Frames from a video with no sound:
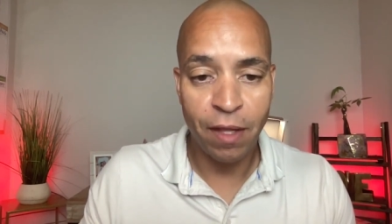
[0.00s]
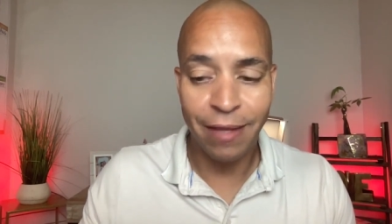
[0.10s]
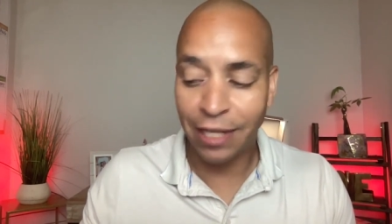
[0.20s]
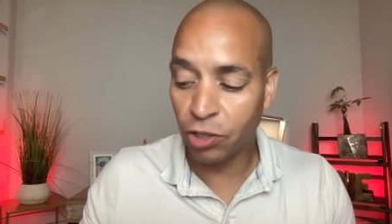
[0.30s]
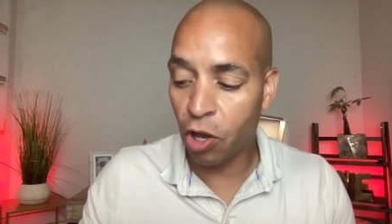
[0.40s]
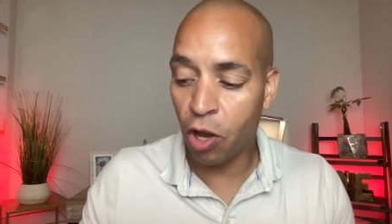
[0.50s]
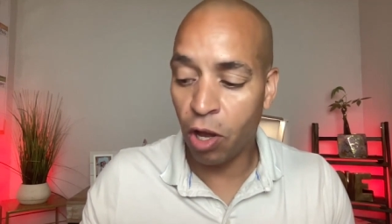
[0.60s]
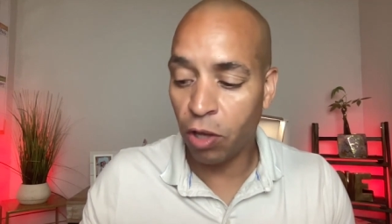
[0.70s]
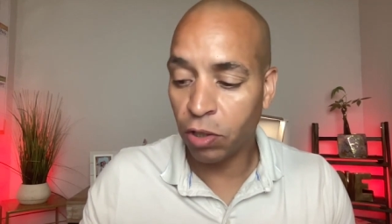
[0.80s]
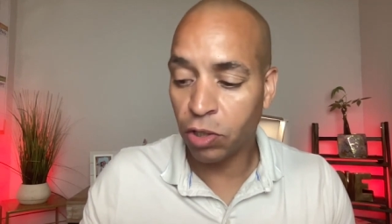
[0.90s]
That's
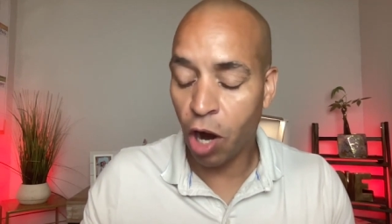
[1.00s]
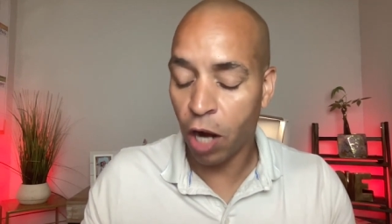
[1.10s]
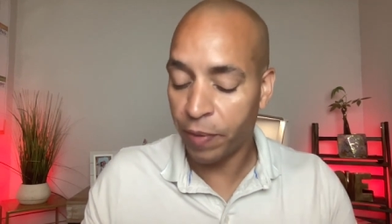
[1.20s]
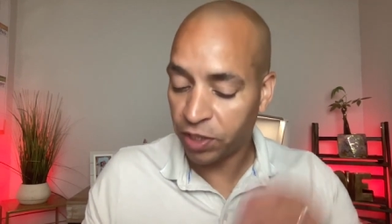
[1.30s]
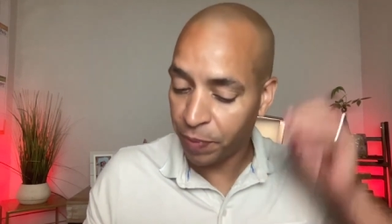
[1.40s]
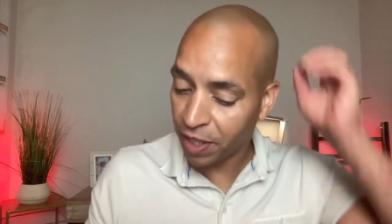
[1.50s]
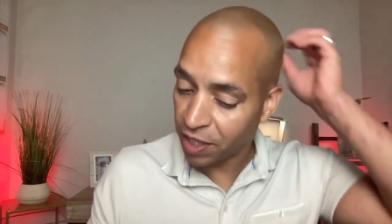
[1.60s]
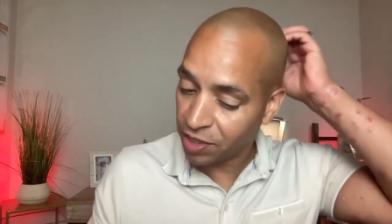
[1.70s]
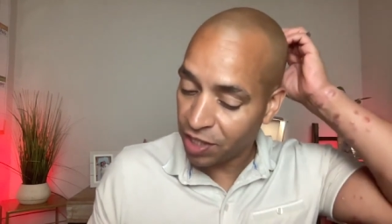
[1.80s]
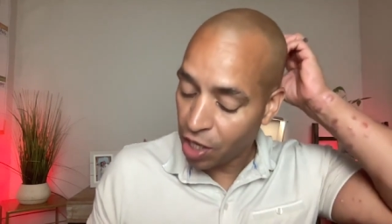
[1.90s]
all garbage
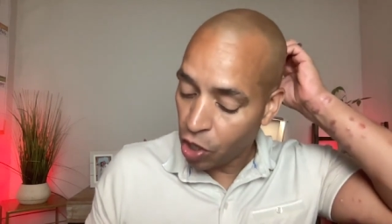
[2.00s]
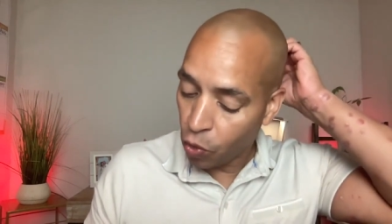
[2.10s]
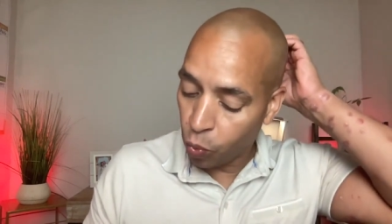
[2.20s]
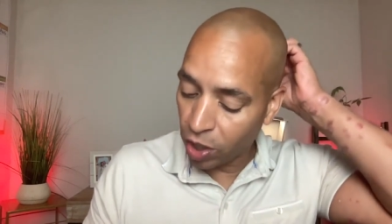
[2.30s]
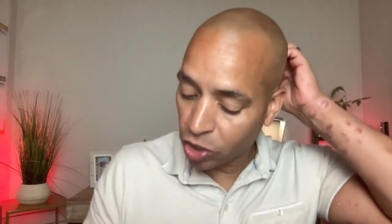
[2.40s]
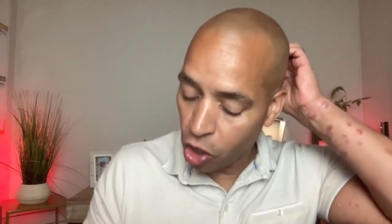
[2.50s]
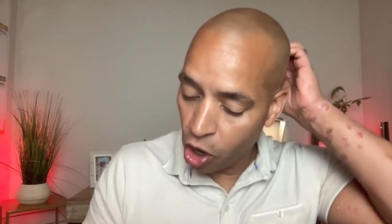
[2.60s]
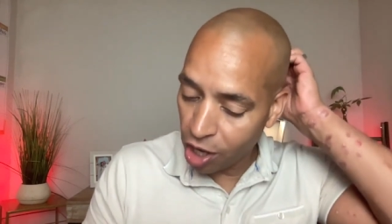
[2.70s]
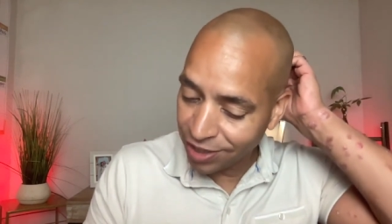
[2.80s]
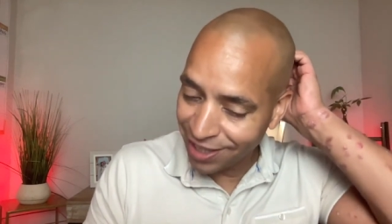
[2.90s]
because what
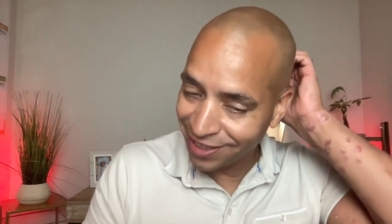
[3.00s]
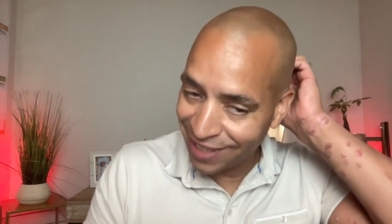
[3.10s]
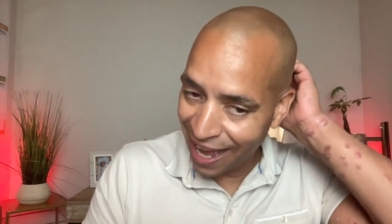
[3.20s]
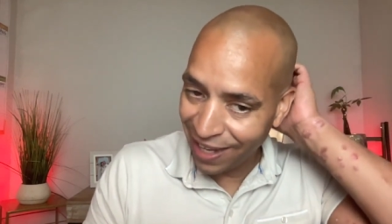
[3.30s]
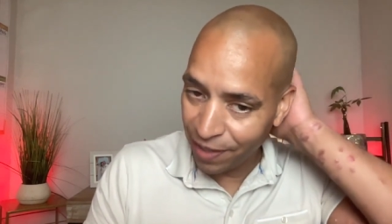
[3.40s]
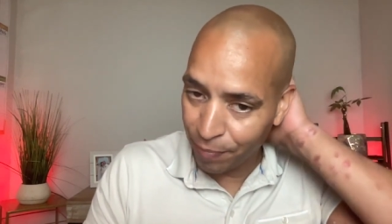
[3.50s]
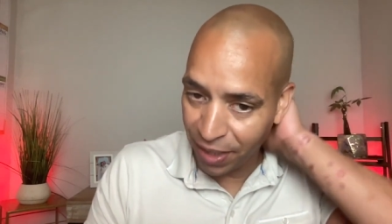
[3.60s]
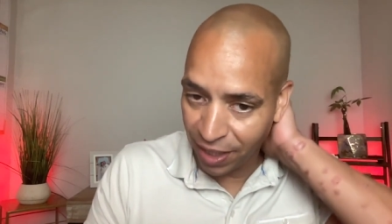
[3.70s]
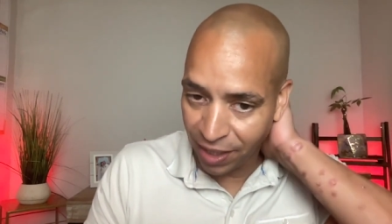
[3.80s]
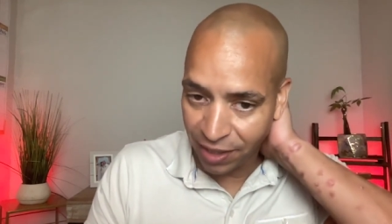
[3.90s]
causes
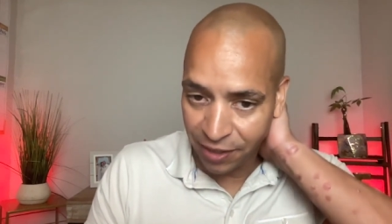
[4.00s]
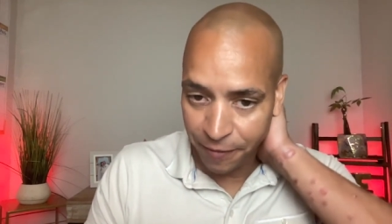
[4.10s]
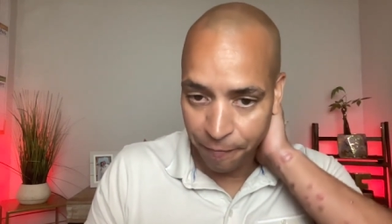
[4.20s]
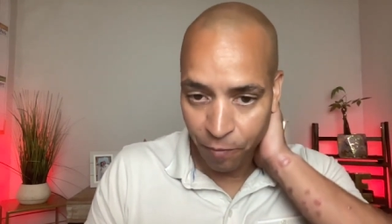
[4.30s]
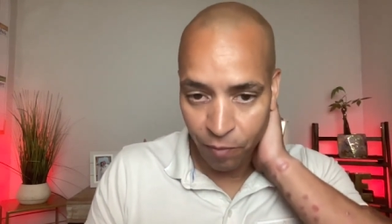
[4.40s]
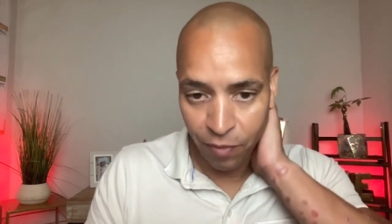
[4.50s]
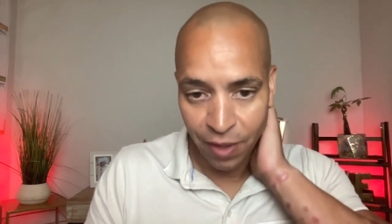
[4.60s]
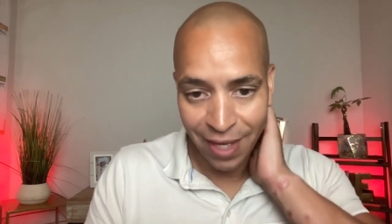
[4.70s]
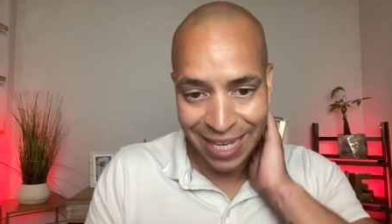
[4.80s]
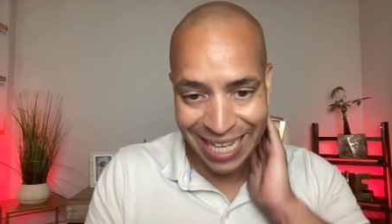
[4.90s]
diabetes
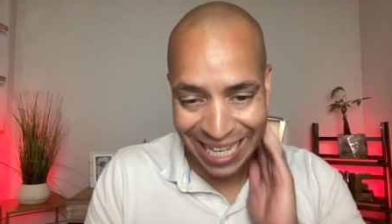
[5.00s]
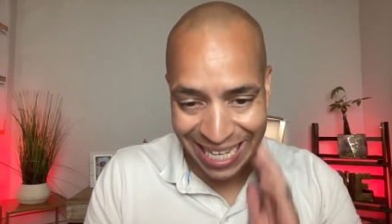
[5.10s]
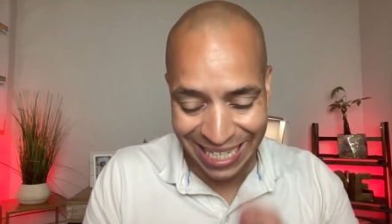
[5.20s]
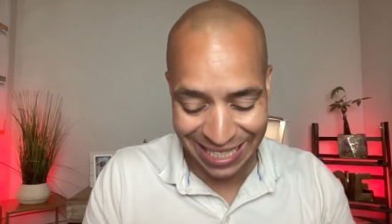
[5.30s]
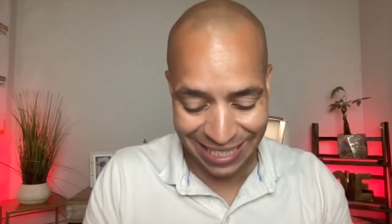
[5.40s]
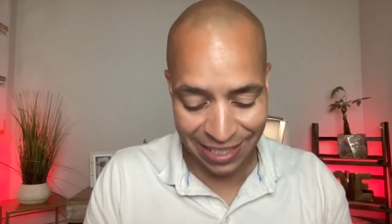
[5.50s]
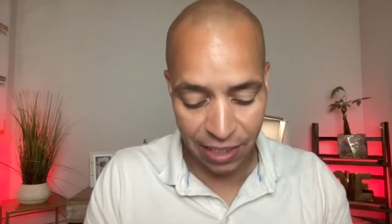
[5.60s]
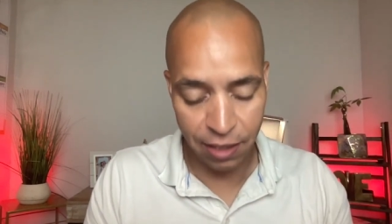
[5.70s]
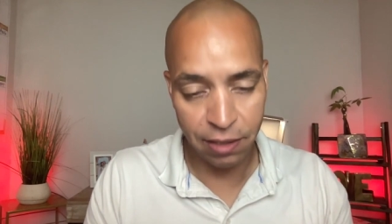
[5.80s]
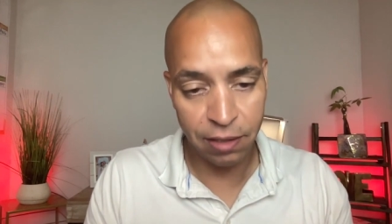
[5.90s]
is
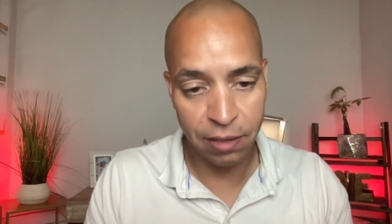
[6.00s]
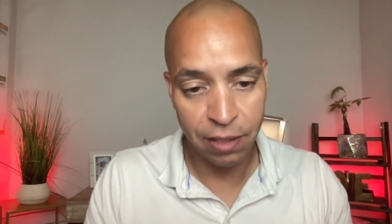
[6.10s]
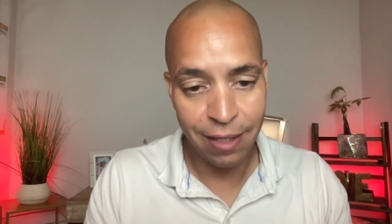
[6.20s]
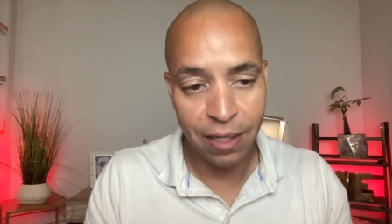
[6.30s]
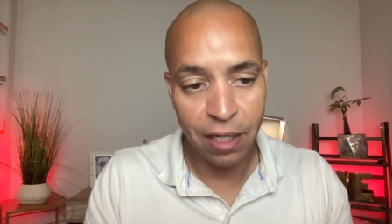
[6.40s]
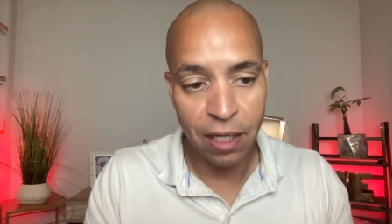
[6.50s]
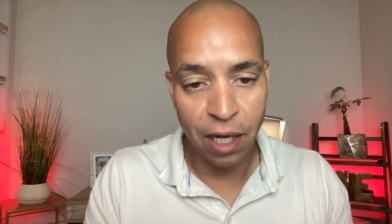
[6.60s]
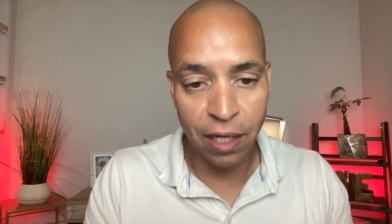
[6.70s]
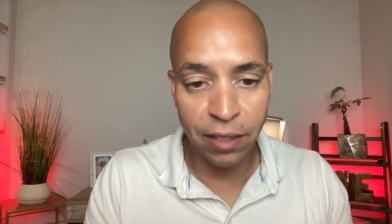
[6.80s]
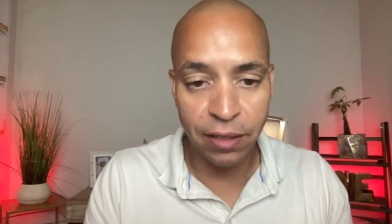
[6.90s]

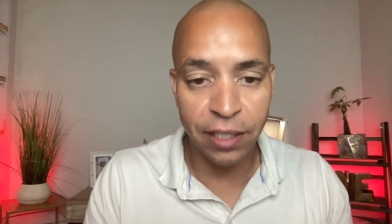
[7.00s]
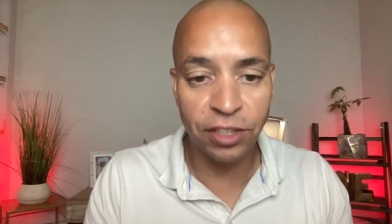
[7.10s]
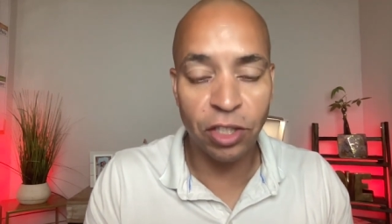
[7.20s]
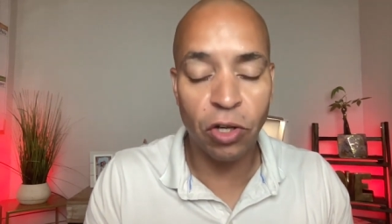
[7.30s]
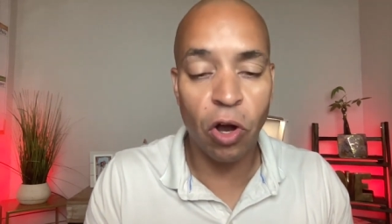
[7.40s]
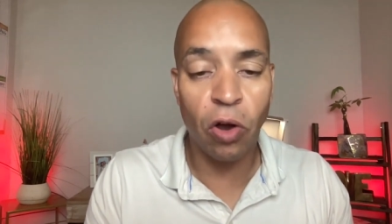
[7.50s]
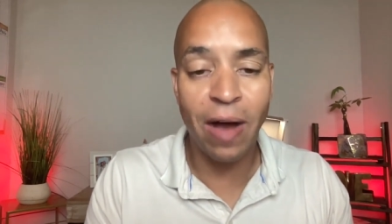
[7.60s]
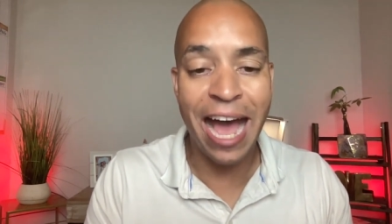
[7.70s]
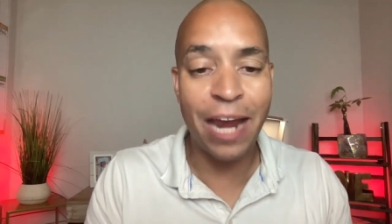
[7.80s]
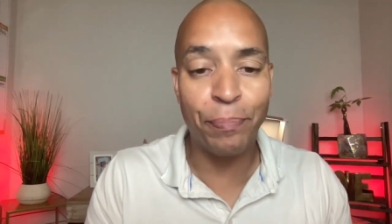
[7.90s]
a condition called
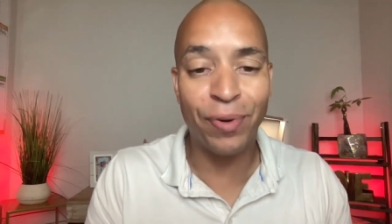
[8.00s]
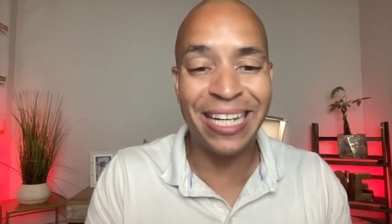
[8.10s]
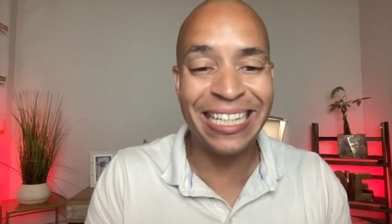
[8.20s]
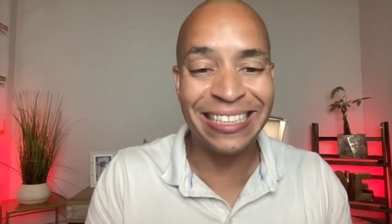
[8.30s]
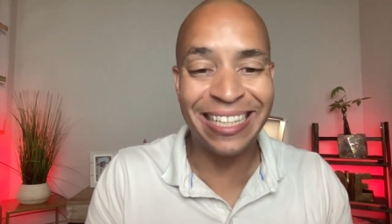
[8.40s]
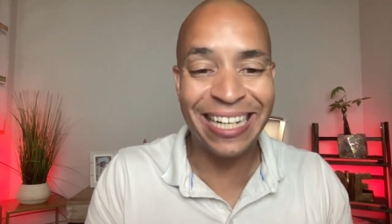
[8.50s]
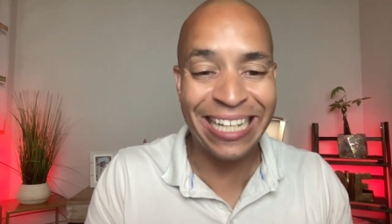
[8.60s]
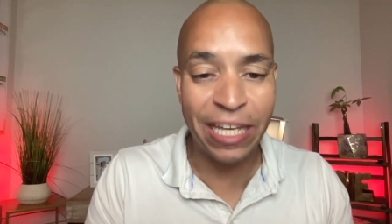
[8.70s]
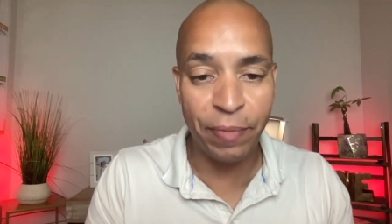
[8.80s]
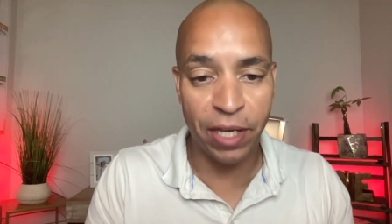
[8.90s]

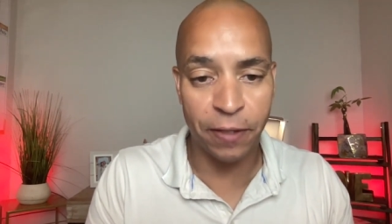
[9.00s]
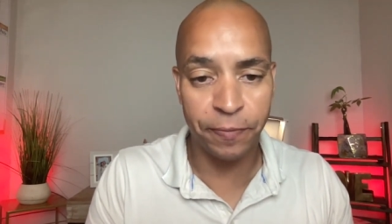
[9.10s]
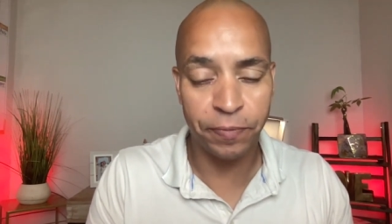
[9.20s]
hyperinsulinemia